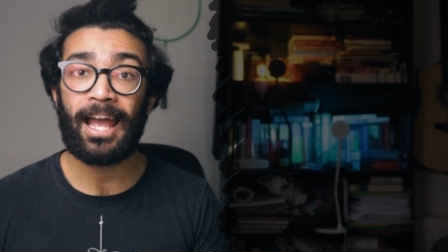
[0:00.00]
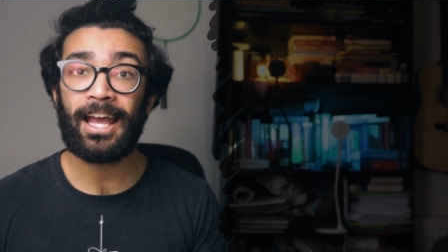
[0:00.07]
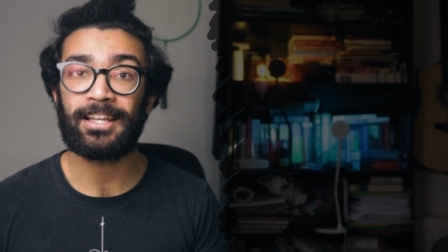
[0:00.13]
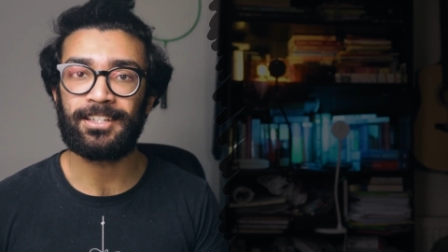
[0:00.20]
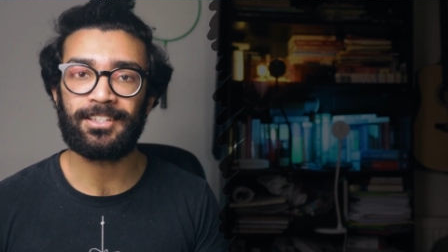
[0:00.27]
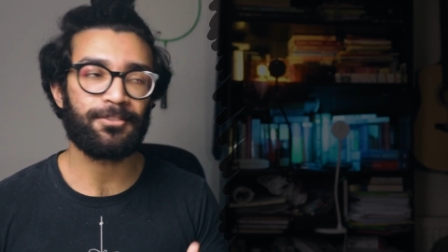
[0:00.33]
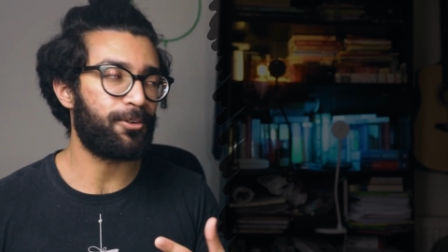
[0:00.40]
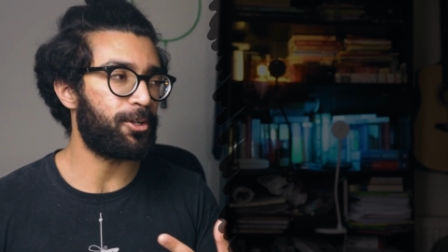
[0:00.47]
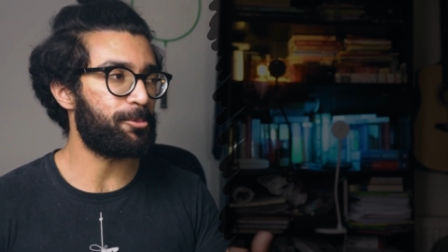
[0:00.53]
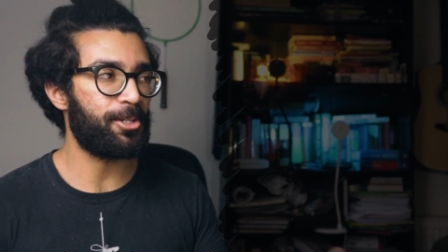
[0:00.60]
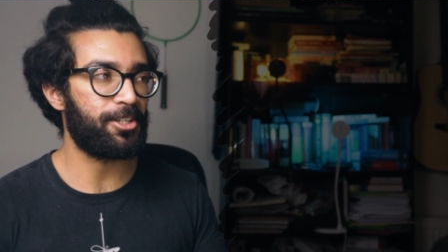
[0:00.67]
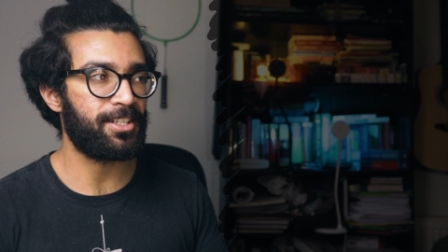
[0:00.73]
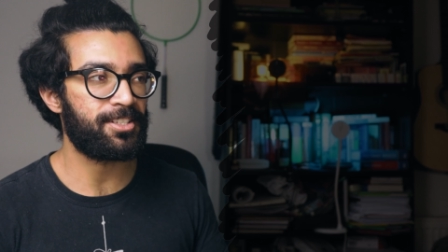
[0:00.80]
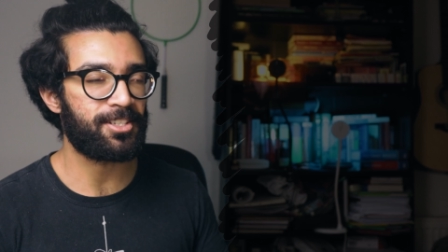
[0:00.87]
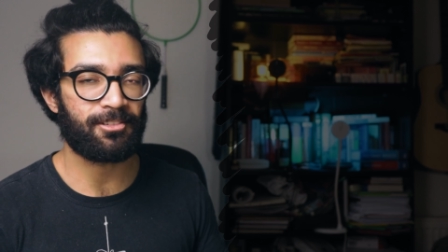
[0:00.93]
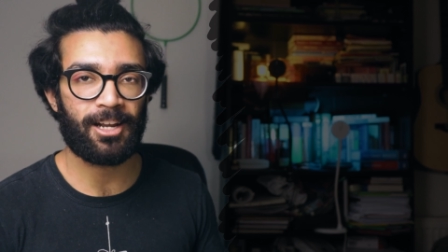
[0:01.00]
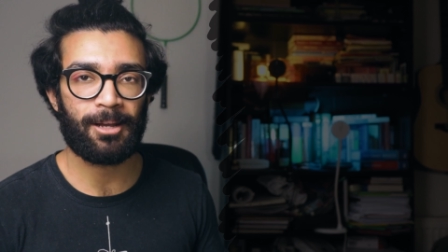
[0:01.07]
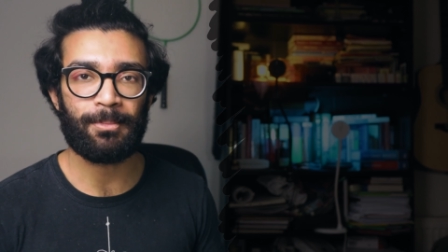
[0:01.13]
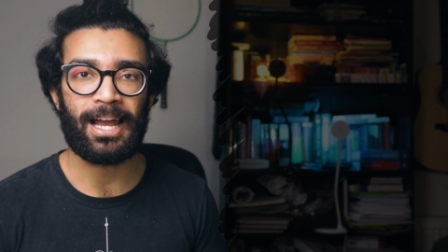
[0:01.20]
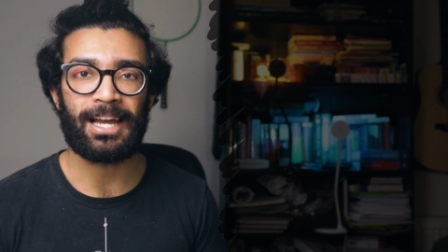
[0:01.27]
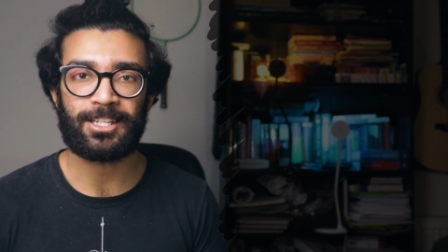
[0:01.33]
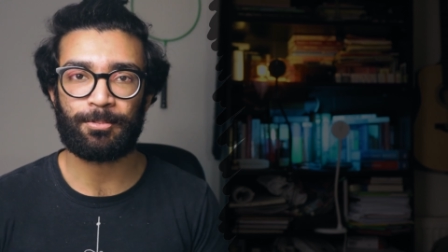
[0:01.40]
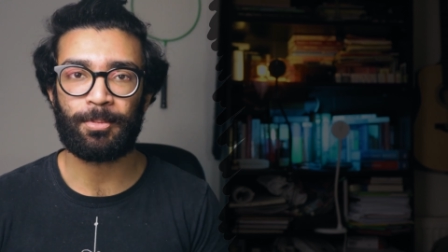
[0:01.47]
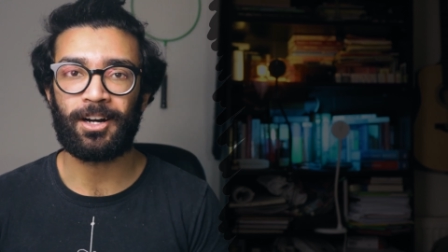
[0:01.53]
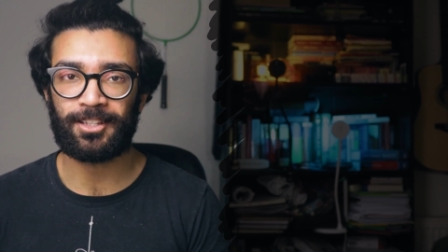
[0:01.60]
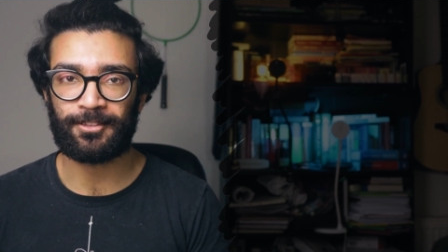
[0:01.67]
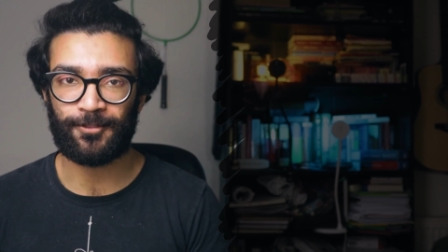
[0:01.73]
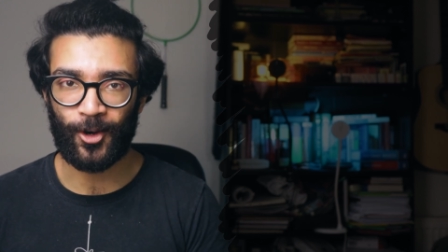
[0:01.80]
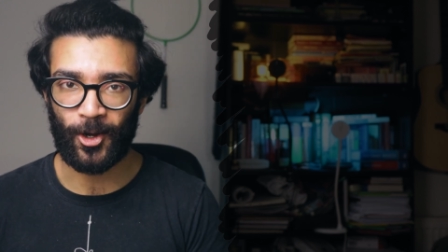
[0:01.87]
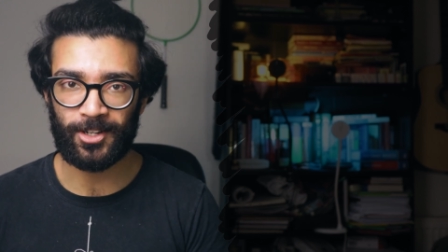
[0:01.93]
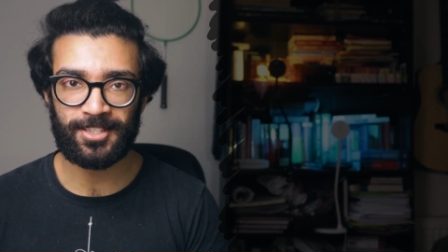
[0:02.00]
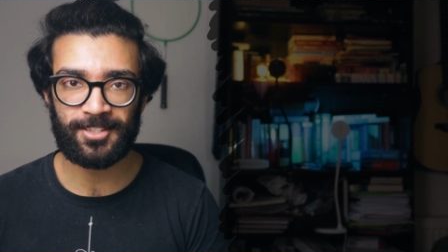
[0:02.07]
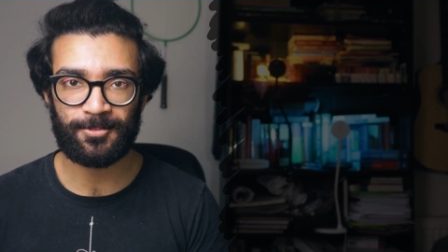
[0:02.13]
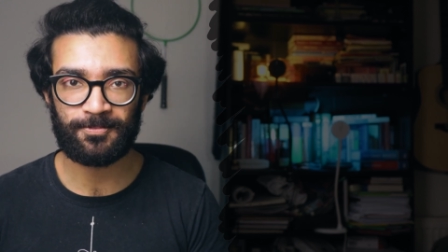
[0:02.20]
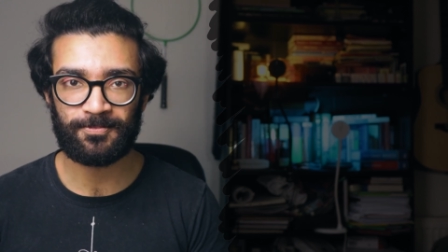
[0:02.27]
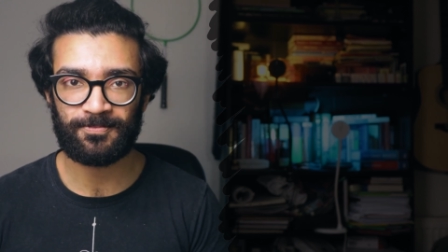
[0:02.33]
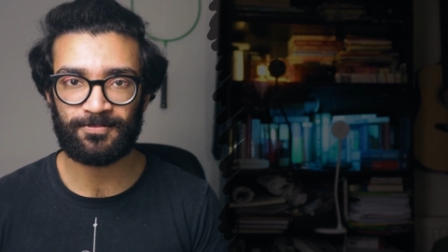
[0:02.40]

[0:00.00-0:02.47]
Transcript: and follow me on Instagram at Parth Vlogs.